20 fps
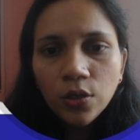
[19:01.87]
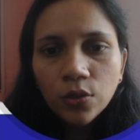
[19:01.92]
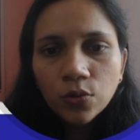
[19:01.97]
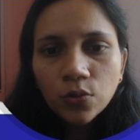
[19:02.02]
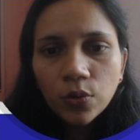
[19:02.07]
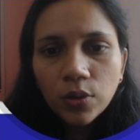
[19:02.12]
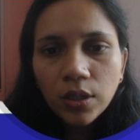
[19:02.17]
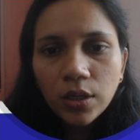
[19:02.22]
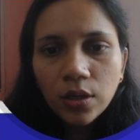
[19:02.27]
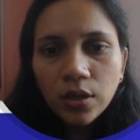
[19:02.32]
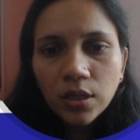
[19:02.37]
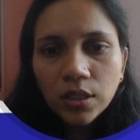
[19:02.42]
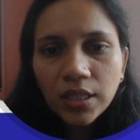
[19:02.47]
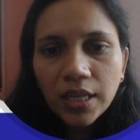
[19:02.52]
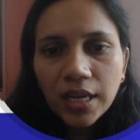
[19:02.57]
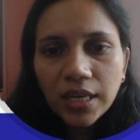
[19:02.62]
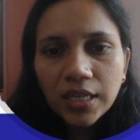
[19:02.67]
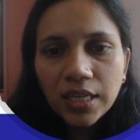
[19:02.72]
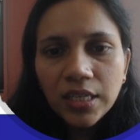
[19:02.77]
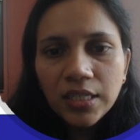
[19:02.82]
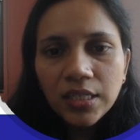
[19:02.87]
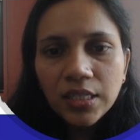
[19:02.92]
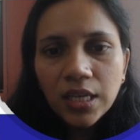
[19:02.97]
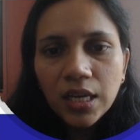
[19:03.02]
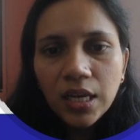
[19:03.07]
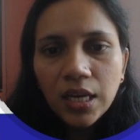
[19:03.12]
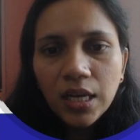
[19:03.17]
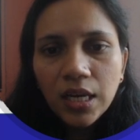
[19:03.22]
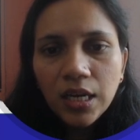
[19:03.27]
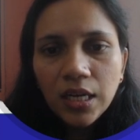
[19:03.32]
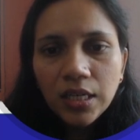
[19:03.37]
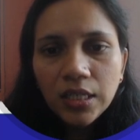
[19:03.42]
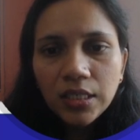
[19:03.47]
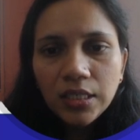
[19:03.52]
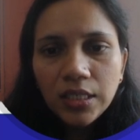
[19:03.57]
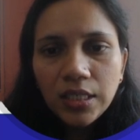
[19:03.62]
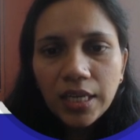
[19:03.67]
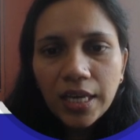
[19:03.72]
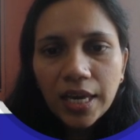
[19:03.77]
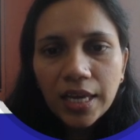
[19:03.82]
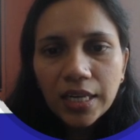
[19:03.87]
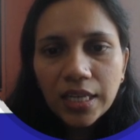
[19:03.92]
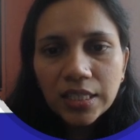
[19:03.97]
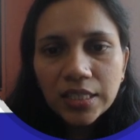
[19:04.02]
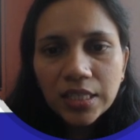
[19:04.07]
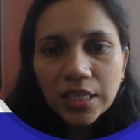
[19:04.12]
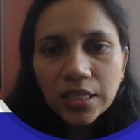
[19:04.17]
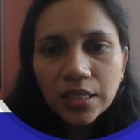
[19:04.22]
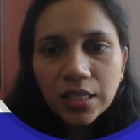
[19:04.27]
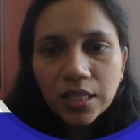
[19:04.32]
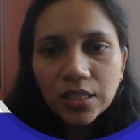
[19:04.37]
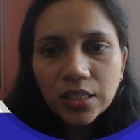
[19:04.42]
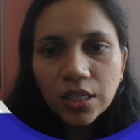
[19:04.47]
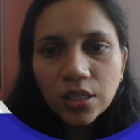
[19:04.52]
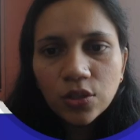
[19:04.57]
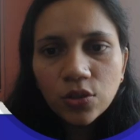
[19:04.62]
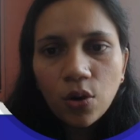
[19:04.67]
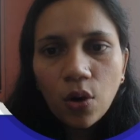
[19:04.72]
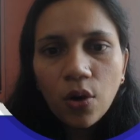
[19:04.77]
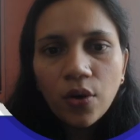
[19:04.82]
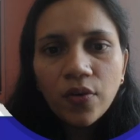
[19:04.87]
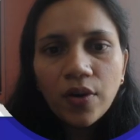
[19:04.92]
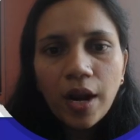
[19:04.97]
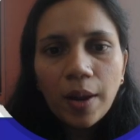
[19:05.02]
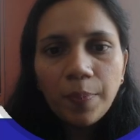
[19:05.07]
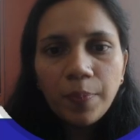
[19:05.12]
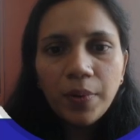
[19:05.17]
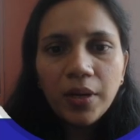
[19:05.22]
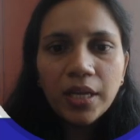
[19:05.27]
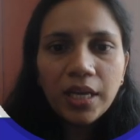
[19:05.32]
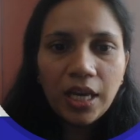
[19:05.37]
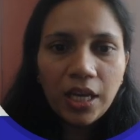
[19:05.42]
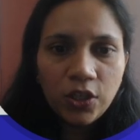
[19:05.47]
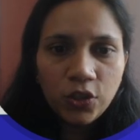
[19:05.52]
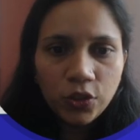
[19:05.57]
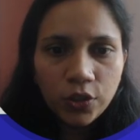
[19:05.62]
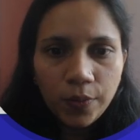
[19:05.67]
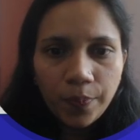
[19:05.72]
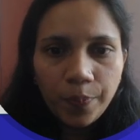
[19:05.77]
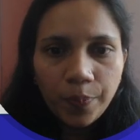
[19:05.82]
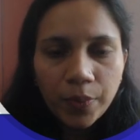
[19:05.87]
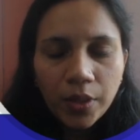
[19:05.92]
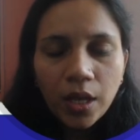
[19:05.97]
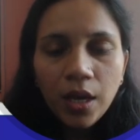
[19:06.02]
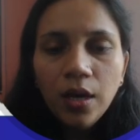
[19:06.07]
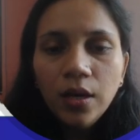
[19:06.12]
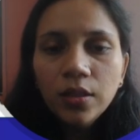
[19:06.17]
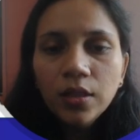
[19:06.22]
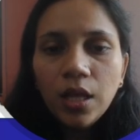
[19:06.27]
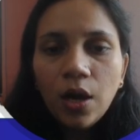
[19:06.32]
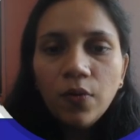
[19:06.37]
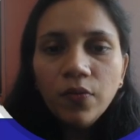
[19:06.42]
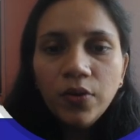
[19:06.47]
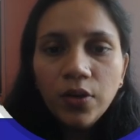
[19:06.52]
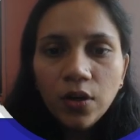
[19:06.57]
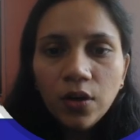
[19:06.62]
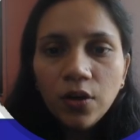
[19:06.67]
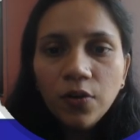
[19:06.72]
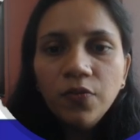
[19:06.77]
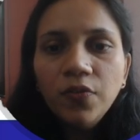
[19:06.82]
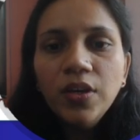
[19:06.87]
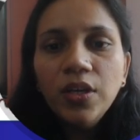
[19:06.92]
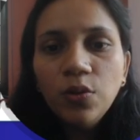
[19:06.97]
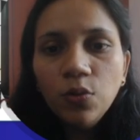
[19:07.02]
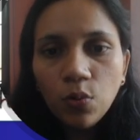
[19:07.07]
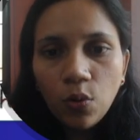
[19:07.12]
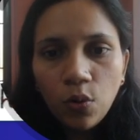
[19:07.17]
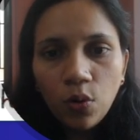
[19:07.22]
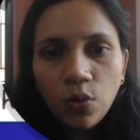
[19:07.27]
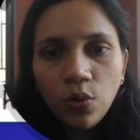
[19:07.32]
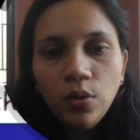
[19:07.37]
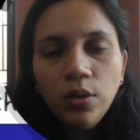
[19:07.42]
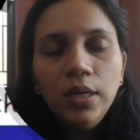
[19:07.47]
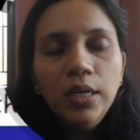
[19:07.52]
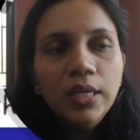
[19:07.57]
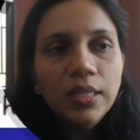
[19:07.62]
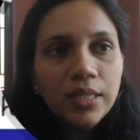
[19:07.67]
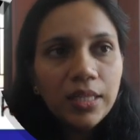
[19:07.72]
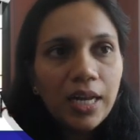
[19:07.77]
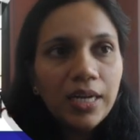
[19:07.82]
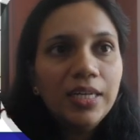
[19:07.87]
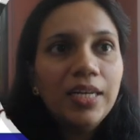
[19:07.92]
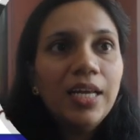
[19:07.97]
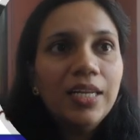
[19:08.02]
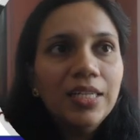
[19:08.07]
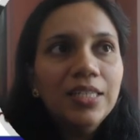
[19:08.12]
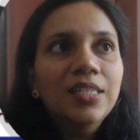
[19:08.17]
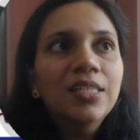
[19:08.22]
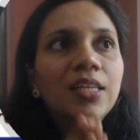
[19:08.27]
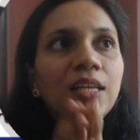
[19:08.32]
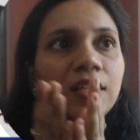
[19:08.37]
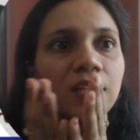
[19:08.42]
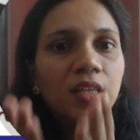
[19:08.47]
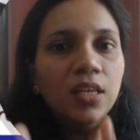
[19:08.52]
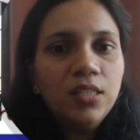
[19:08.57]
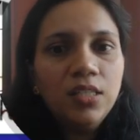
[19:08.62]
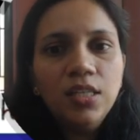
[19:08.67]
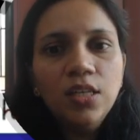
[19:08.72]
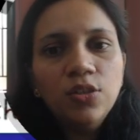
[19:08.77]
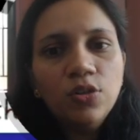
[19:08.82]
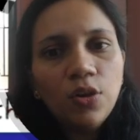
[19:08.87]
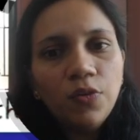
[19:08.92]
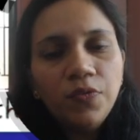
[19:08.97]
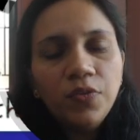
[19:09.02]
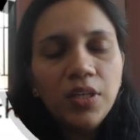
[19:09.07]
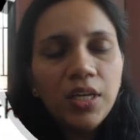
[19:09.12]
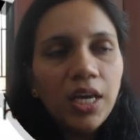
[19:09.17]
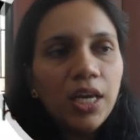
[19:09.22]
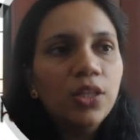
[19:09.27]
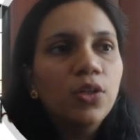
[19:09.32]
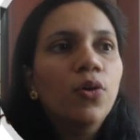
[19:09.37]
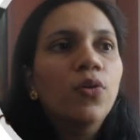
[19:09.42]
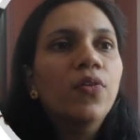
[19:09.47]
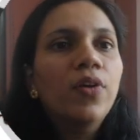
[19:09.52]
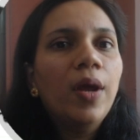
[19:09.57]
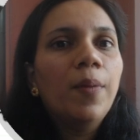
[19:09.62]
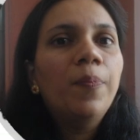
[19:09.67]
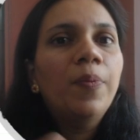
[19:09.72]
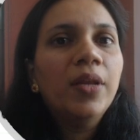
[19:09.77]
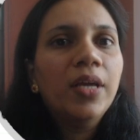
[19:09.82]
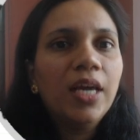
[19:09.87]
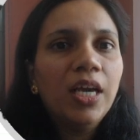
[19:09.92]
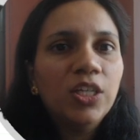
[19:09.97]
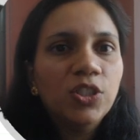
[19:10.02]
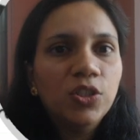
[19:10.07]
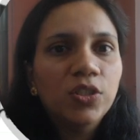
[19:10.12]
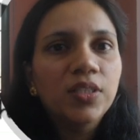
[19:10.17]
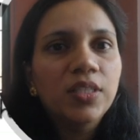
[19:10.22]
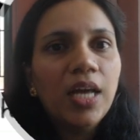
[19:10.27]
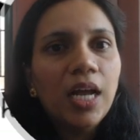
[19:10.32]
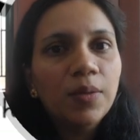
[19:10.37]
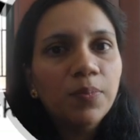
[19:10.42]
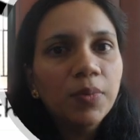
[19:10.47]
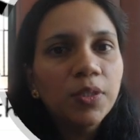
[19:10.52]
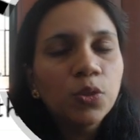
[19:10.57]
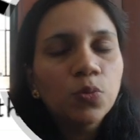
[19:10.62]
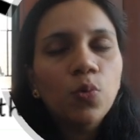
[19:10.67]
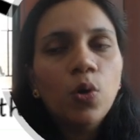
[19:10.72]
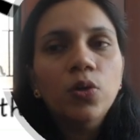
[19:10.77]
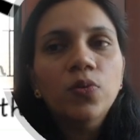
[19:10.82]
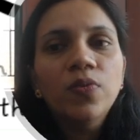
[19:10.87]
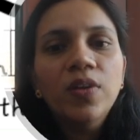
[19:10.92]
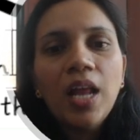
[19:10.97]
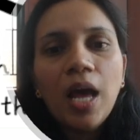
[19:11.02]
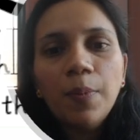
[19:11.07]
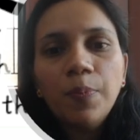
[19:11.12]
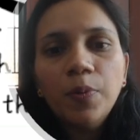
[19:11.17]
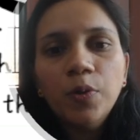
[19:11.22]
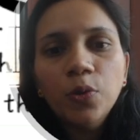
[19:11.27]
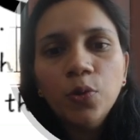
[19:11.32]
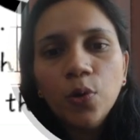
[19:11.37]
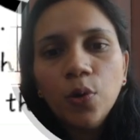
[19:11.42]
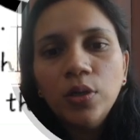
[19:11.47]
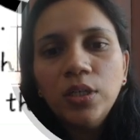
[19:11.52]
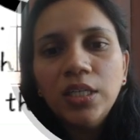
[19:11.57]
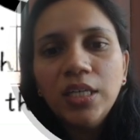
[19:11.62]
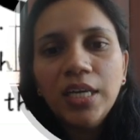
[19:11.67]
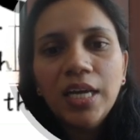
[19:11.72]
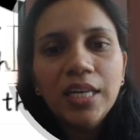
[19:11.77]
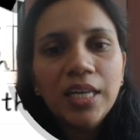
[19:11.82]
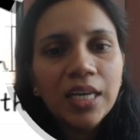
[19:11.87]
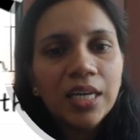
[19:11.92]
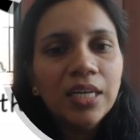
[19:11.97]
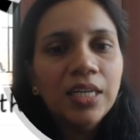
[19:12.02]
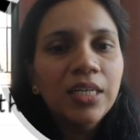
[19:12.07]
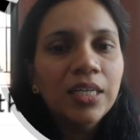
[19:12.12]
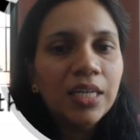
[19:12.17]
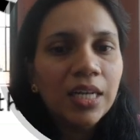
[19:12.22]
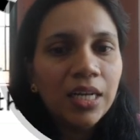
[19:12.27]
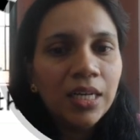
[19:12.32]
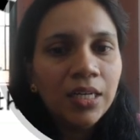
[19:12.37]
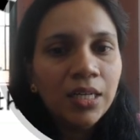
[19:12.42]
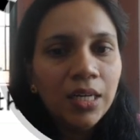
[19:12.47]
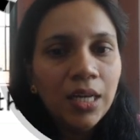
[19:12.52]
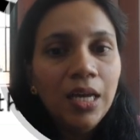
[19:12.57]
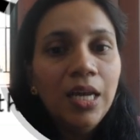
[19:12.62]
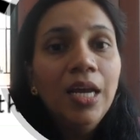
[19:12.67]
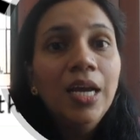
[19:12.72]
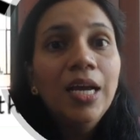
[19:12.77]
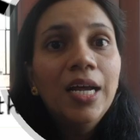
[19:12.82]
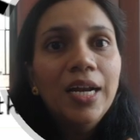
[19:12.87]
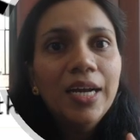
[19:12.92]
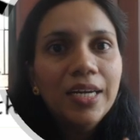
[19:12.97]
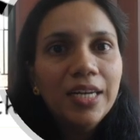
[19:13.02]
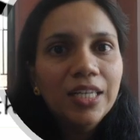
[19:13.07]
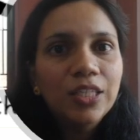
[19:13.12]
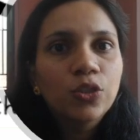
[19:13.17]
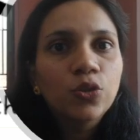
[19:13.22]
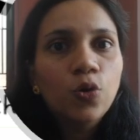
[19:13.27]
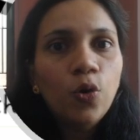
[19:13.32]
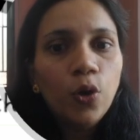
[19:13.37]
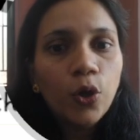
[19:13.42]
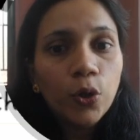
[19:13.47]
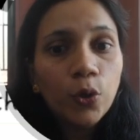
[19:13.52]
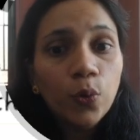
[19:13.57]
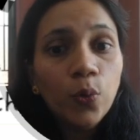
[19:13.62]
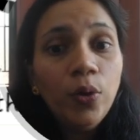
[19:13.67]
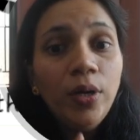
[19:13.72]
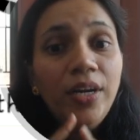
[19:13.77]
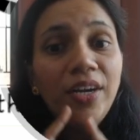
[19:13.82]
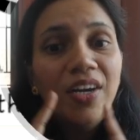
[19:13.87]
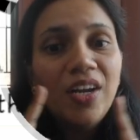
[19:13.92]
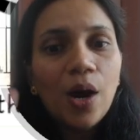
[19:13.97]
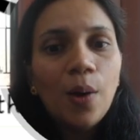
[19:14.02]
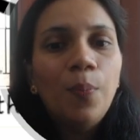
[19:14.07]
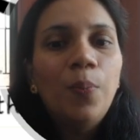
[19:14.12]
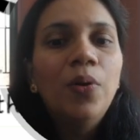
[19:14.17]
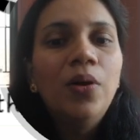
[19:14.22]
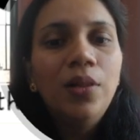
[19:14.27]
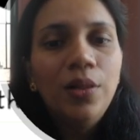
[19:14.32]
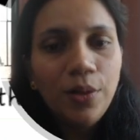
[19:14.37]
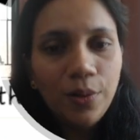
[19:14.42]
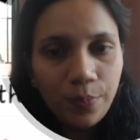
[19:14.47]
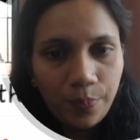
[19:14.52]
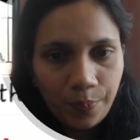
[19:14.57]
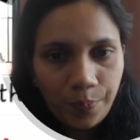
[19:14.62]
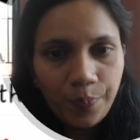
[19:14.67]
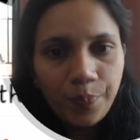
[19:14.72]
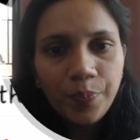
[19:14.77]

so here there is DNA synthesis or replication. Now here we know that there is synthesis of DNA or replication. That means what will happen to your DNA content? It is going to double.